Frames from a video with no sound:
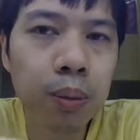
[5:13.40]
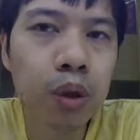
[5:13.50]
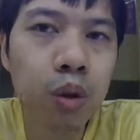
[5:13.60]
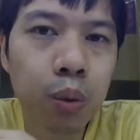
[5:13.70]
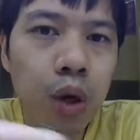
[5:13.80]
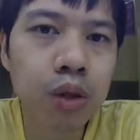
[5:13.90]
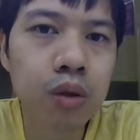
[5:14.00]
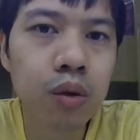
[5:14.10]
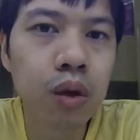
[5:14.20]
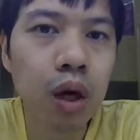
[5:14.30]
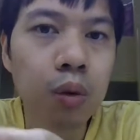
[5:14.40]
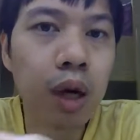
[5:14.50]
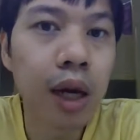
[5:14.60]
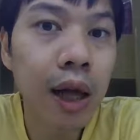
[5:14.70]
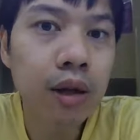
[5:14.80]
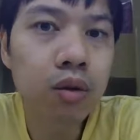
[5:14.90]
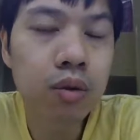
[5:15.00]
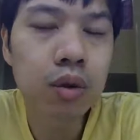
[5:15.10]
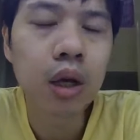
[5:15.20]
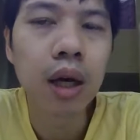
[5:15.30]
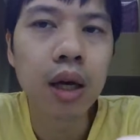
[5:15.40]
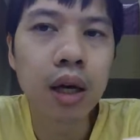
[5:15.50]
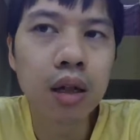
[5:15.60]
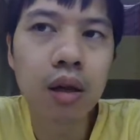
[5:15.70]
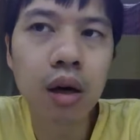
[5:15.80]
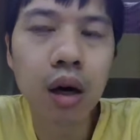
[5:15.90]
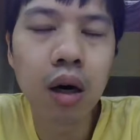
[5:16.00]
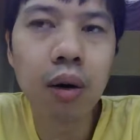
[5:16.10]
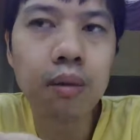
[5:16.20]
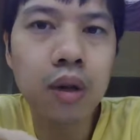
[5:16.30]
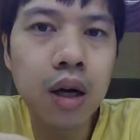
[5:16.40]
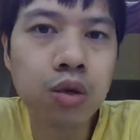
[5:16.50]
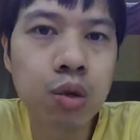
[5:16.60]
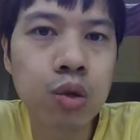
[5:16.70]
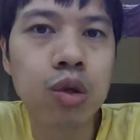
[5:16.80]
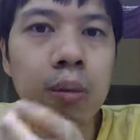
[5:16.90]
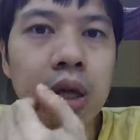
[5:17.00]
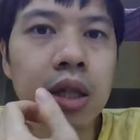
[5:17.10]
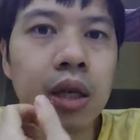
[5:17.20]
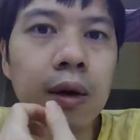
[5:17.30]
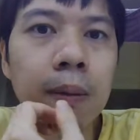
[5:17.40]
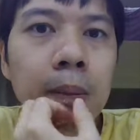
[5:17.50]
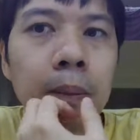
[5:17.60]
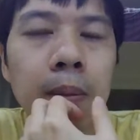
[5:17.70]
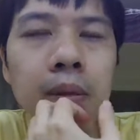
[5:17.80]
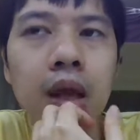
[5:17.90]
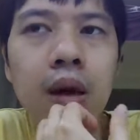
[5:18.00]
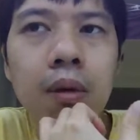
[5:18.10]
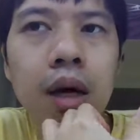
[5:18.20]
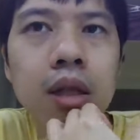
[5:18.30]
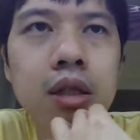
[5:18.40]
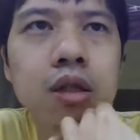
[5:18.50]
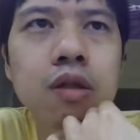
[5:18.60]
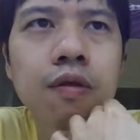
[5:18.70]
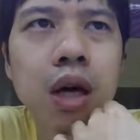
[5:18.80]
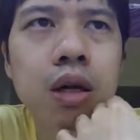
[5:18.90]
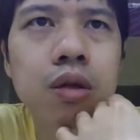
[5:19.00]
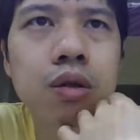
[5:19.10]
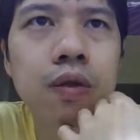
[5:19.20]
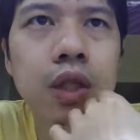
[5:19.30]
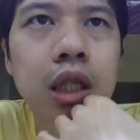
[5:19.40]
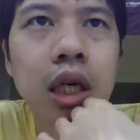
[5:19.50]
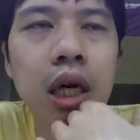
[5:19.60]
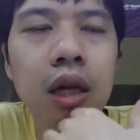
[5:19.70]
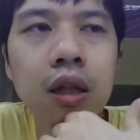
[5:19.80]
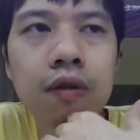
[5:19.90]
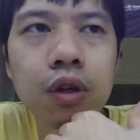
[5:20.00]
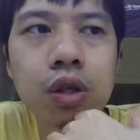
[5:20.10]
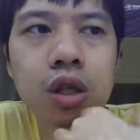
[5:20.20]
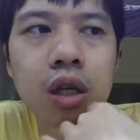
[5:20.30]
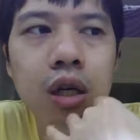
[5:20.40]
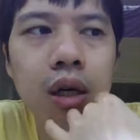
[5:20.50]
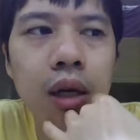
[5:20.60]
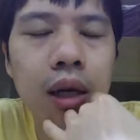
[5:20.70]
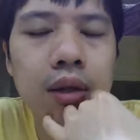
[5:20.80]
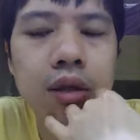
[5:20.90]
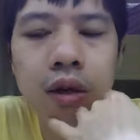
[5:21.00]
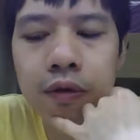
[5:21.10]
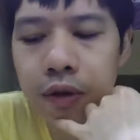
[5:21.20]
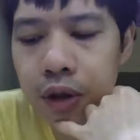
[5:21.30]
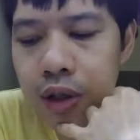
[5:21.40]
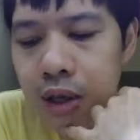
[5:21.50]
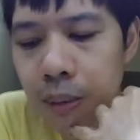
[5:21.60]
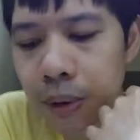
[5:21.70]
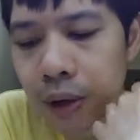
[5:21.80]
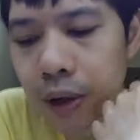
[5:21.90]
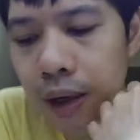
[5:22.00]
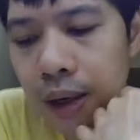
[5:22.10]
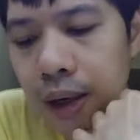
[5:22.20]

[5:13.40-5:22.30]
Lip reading: you want to relate to in their social media, right? This is very useful in the future. Let's say for example